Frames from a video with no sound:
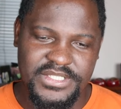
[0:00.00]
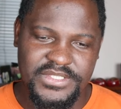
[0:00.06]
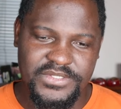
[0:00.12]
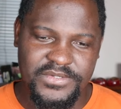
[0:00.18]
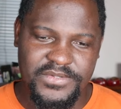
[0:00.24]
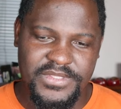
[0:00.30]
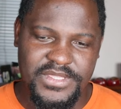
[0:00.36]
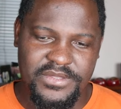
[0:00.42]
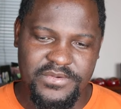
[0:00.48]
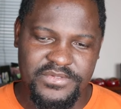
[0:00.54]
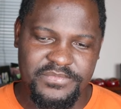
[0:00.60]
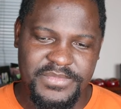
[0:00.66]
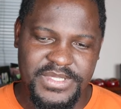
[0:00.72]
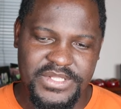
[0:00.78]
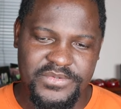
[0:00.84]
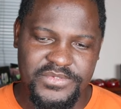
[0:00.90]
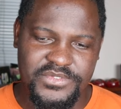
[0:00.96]
So the
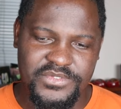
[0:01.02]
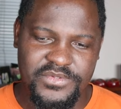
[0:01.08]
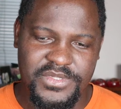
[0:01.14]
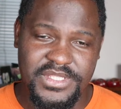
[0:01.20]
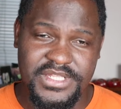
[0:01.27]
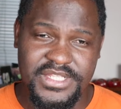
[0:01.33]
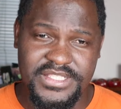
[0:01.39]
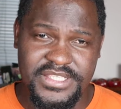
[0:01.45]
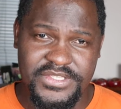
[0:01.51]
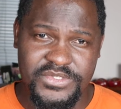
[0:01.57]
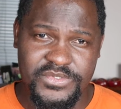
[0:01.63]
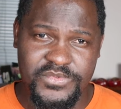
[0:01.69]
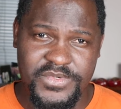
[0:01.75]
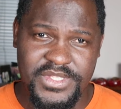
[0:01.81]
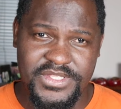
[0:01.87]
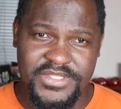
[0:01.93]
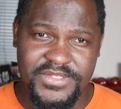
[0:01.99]
old man was looking at
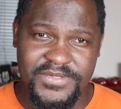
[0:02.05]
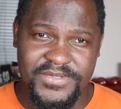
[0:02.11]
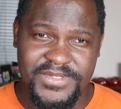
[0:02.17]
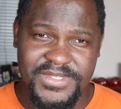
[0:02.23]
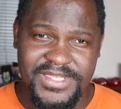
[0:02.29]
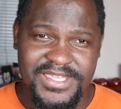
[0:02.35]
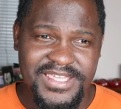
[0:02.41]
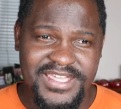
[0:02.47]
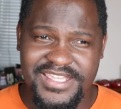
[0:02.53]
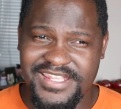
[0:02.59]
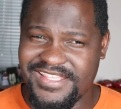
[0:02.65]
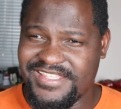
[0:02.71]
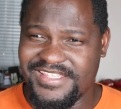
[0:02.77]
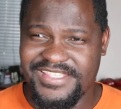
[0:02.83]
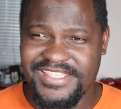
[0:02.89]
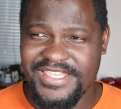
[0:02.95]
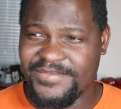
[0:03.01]
his window and
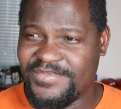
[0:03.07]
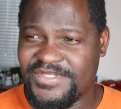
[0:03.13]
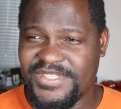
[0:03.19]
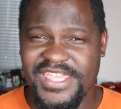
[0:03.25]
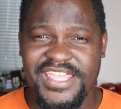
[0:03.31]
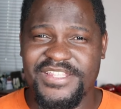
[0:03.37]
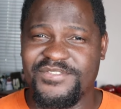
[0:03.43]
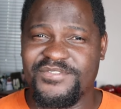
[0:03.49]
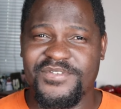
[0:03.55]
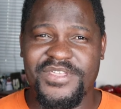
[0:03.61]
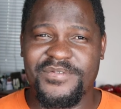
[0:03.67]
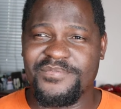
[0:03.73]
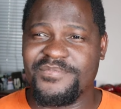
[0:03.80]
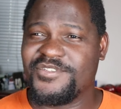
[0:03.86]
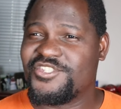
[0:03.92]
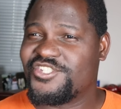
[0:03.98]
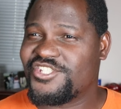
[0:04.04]
he just kept saying to
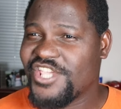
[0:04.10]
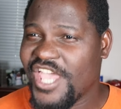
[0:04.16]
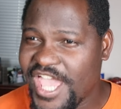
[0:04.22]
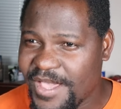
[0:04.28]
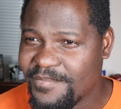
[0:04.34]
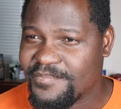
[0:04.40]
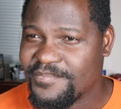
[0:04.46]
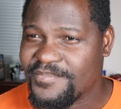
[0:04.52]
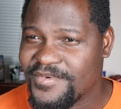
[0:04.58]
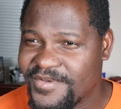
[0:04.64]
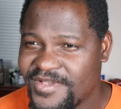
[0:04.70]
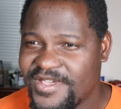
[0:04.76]
him, "Shame,